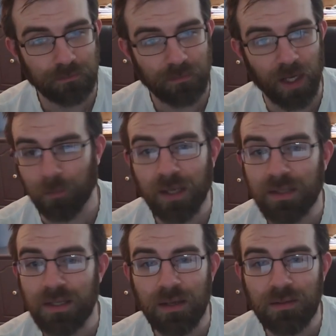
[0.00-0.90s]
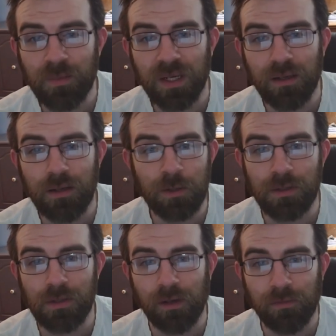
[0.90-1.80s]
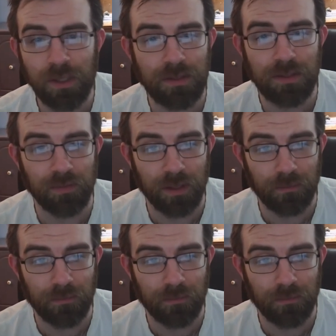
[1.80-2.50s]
But I'm not saying these medications are never justified.